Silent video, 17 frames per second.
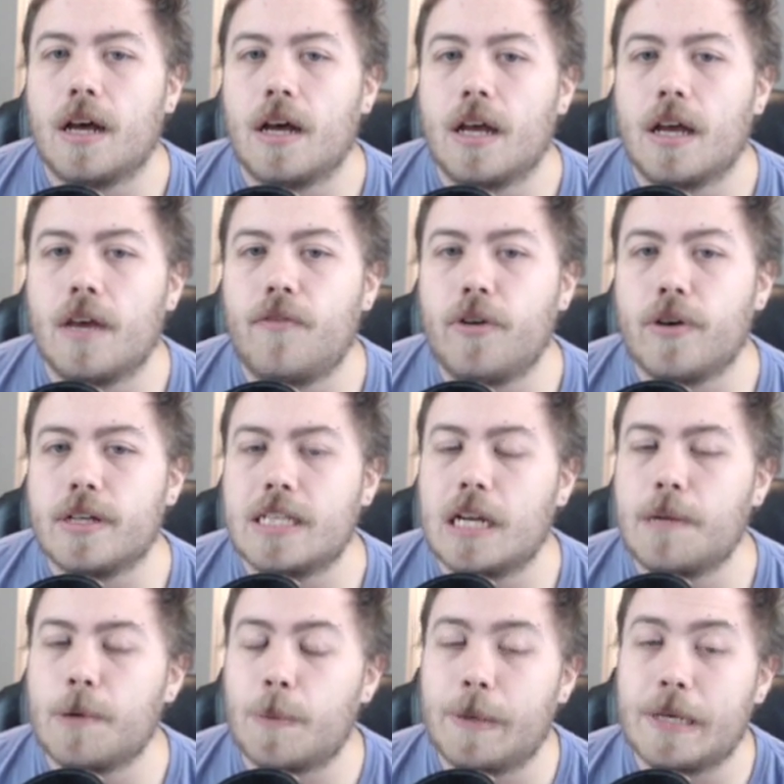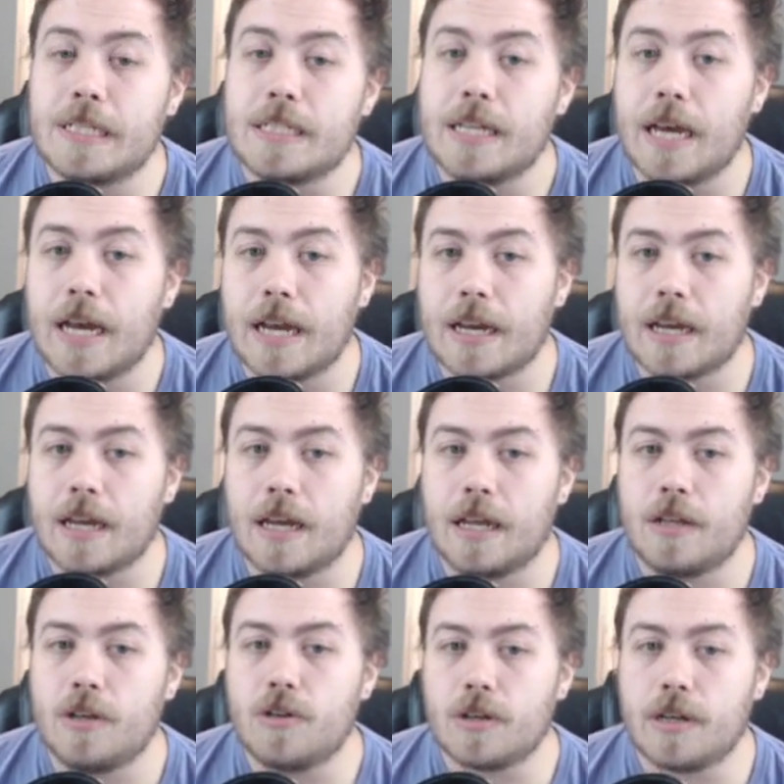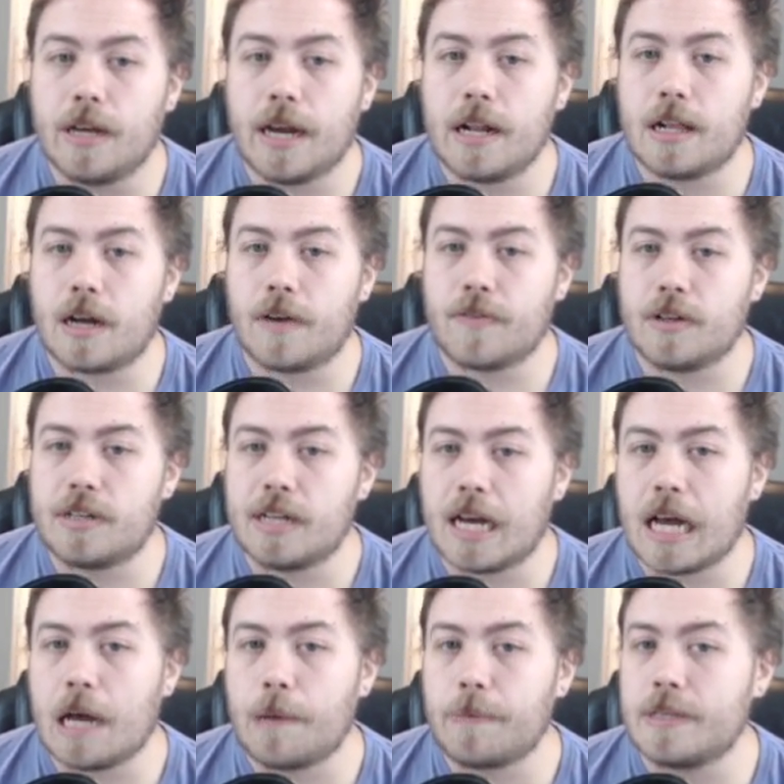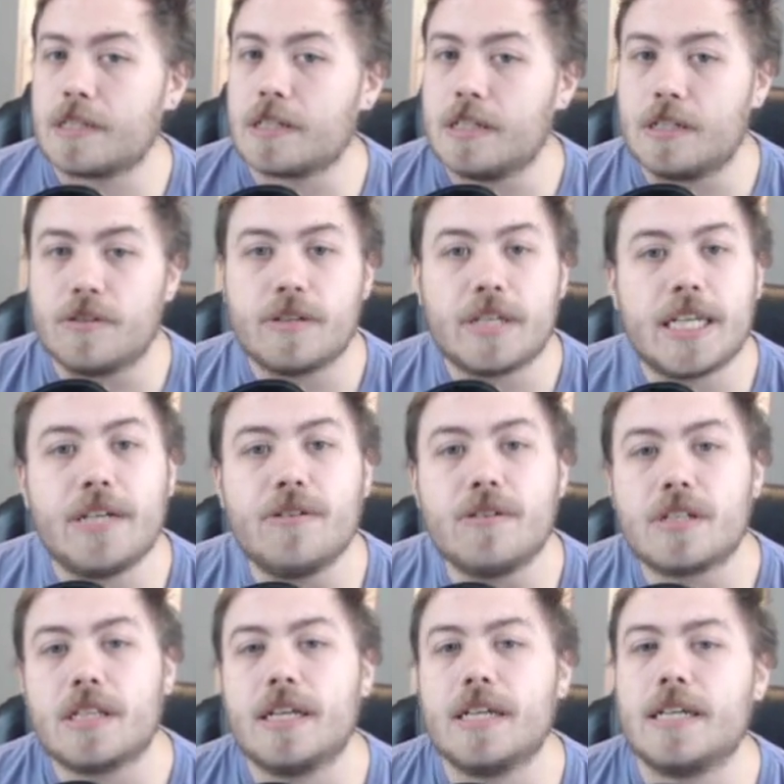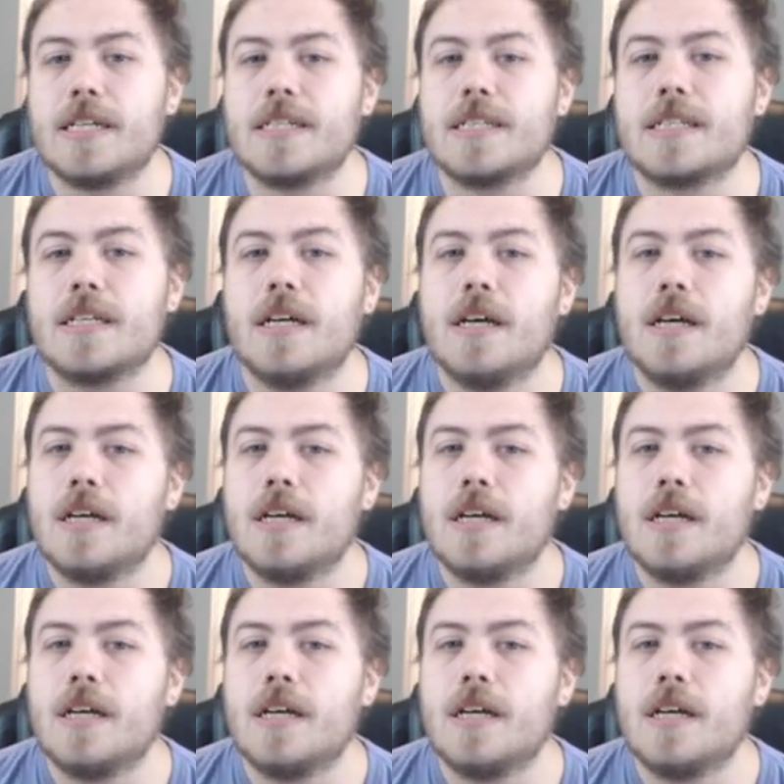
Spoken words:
If you can set up your pitch stack and you can hit it off the top, it's going to do huge things.